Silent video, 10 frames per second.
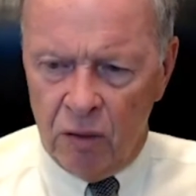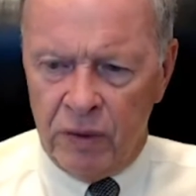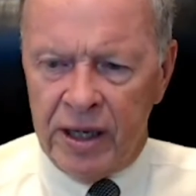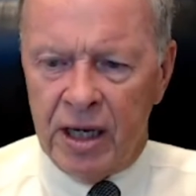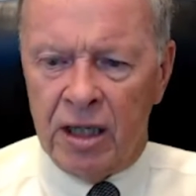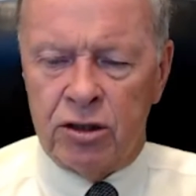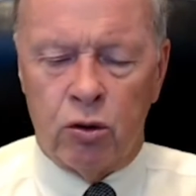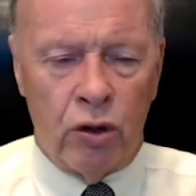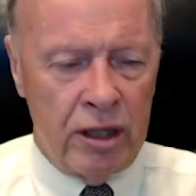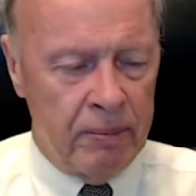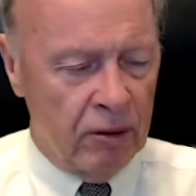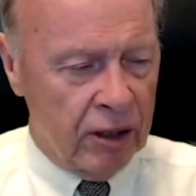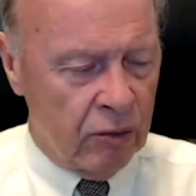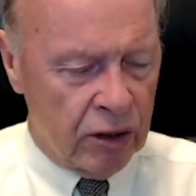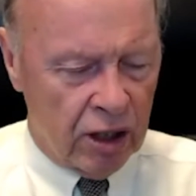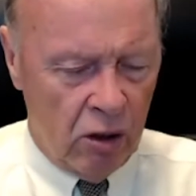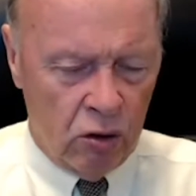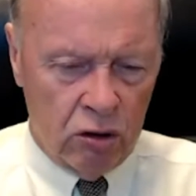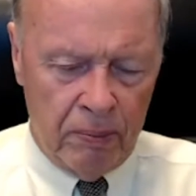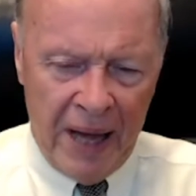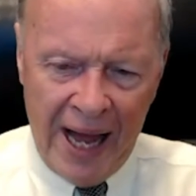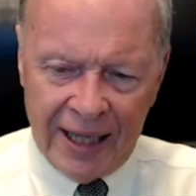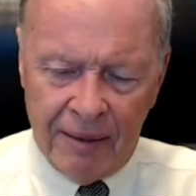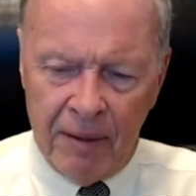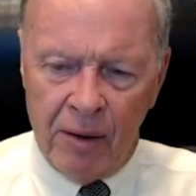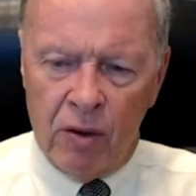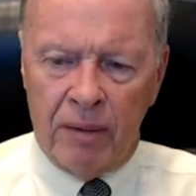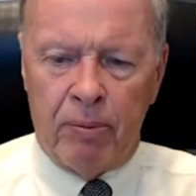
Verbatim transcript: We uh, toured the building with a local bank that might want to